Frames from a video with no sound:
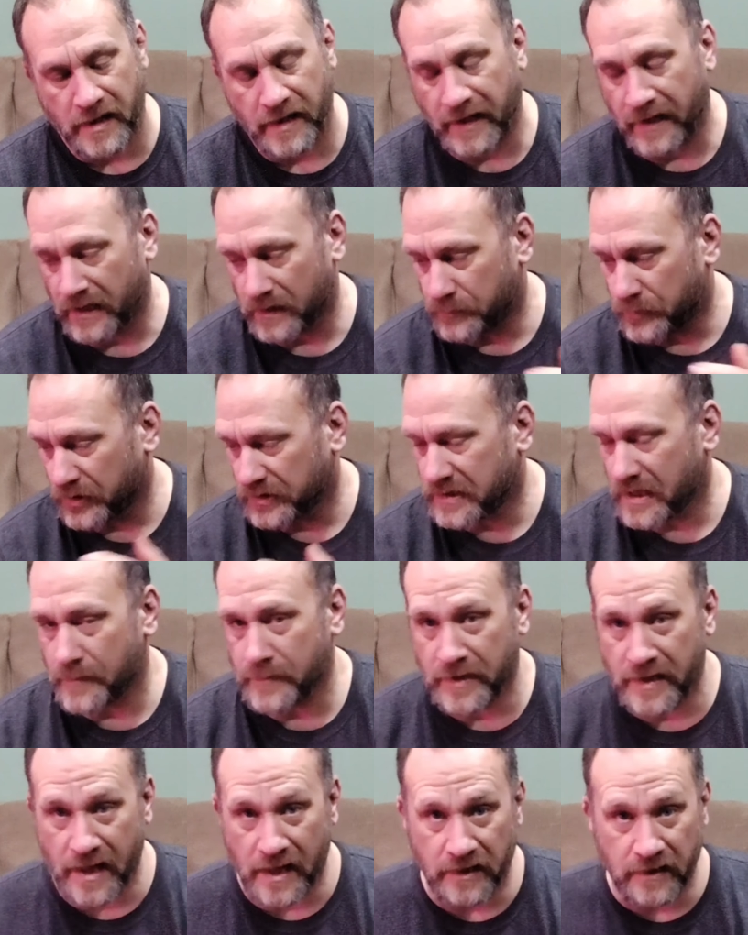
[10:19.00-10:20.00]
and put
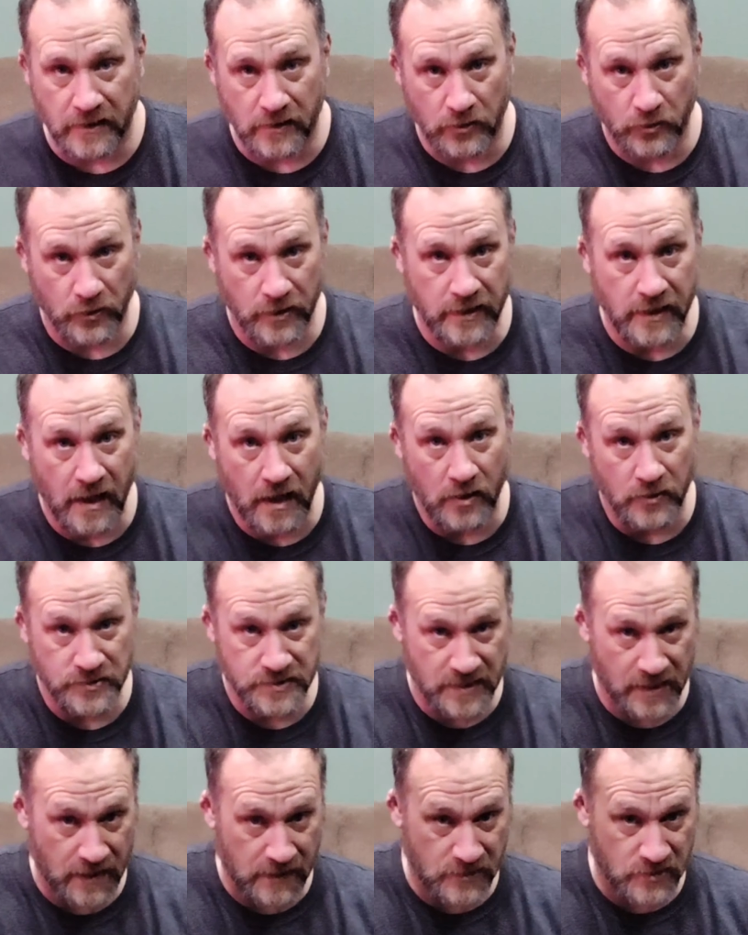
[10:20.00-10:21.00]
them in that little
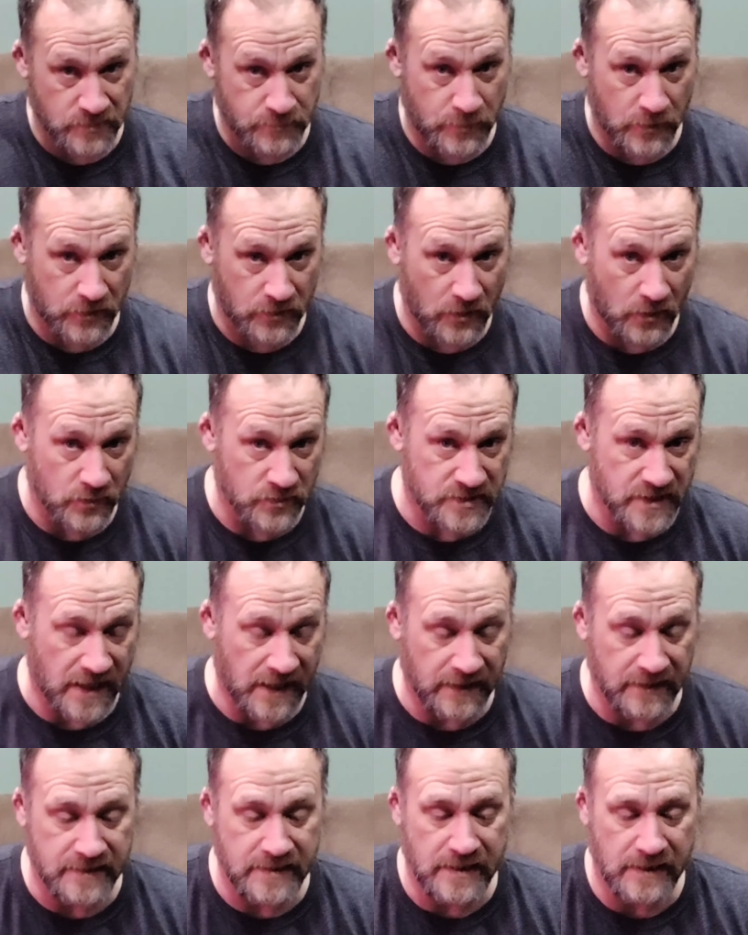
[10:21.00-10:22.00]
greenhouse that I just put those
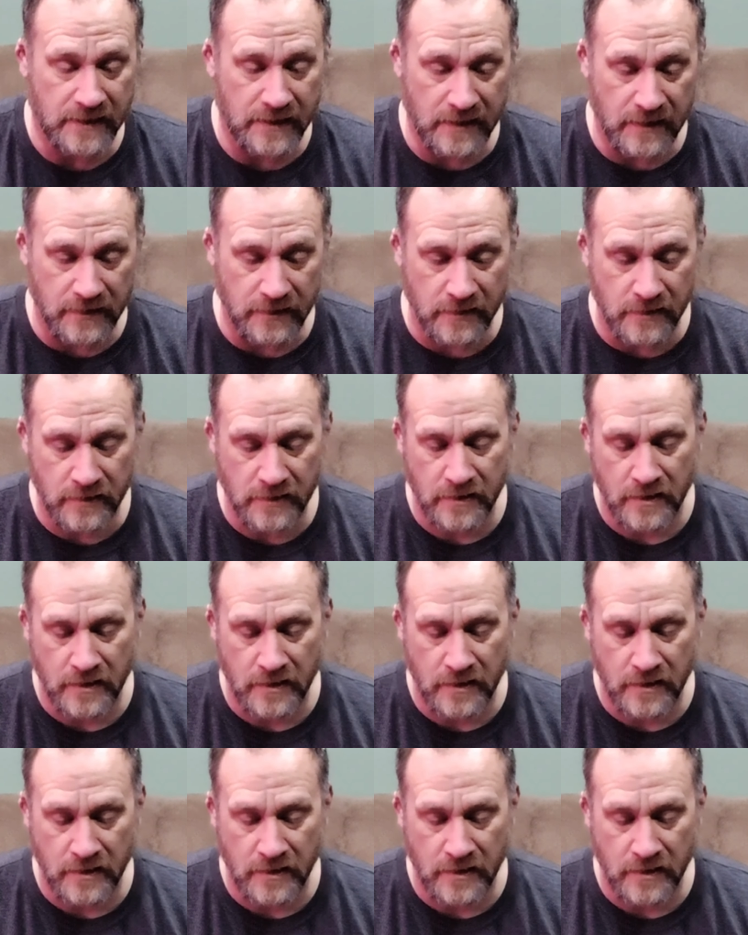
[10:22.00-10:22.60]
18 in.